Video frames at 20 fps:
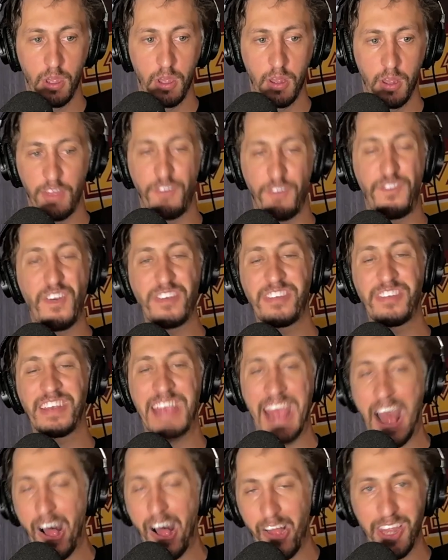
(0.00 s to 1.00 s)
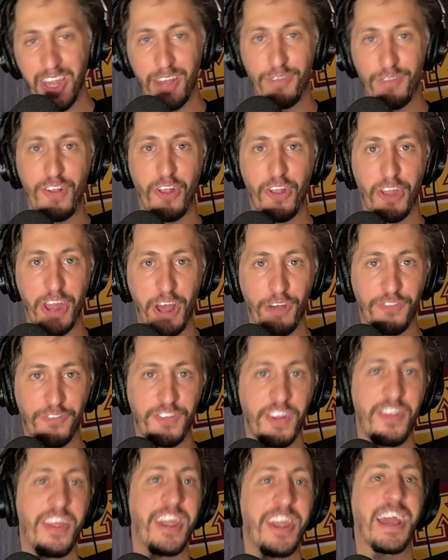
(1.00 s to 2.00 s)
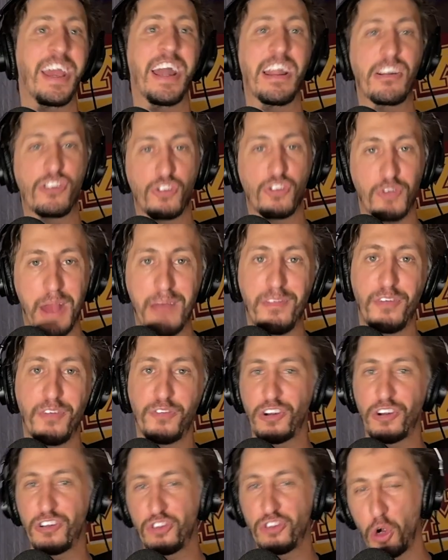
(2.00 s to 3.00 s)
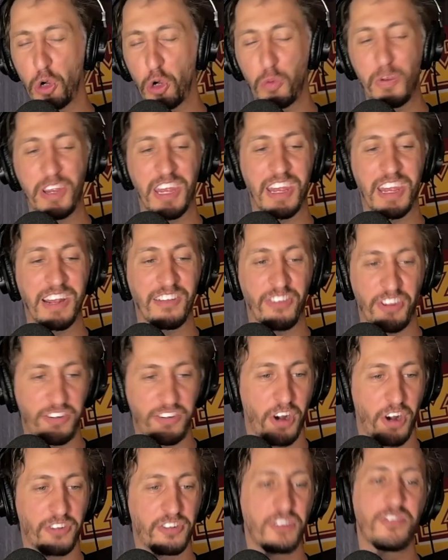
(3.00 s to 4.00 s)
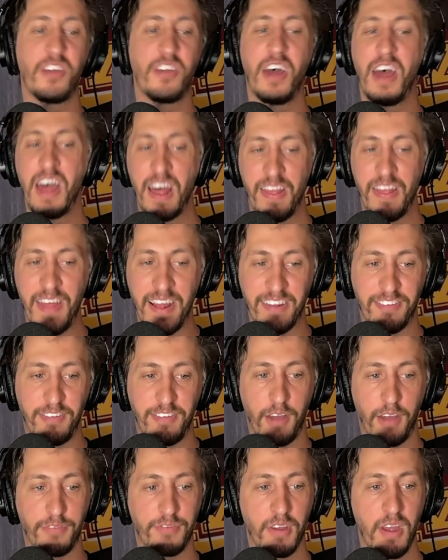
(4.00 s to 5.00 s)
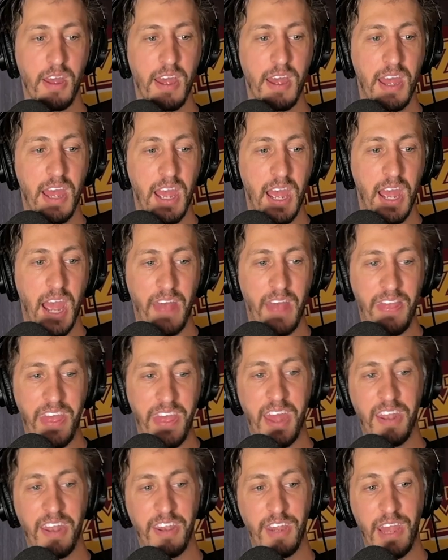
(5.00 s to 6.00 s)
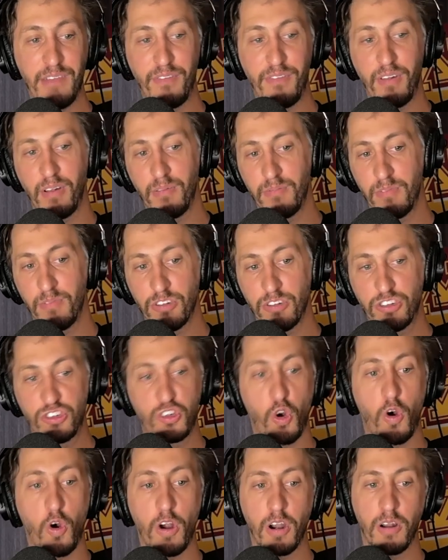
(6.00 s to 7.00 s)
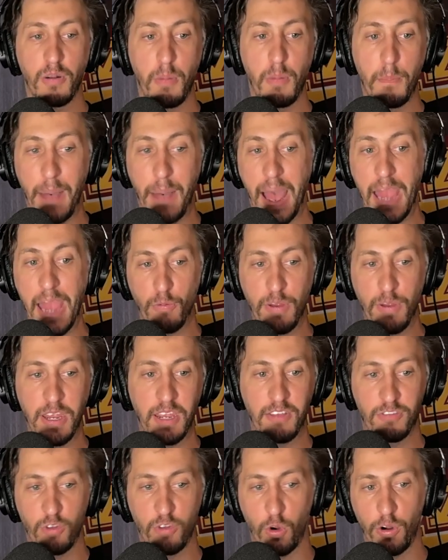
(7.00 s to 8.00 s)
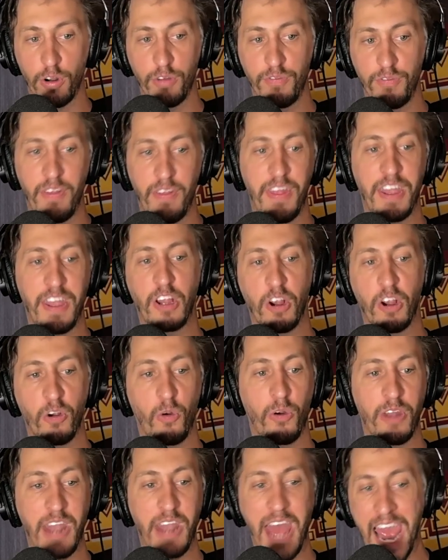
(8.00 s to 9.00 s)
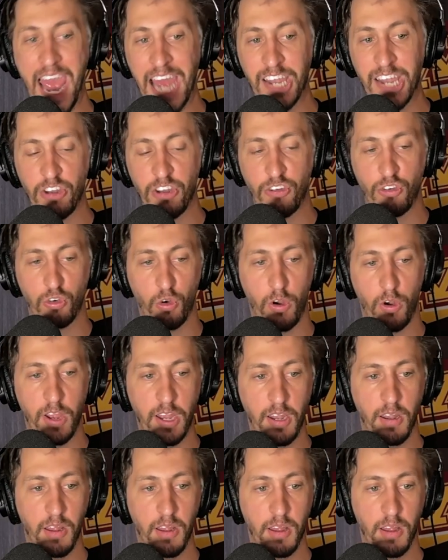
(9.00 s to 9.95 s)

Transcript: The physicality of Philadelphia, and then you got to travel for a short week against the Chargers. That's tough. And then you have a short bye week, sort of, and then you go in at Detroit.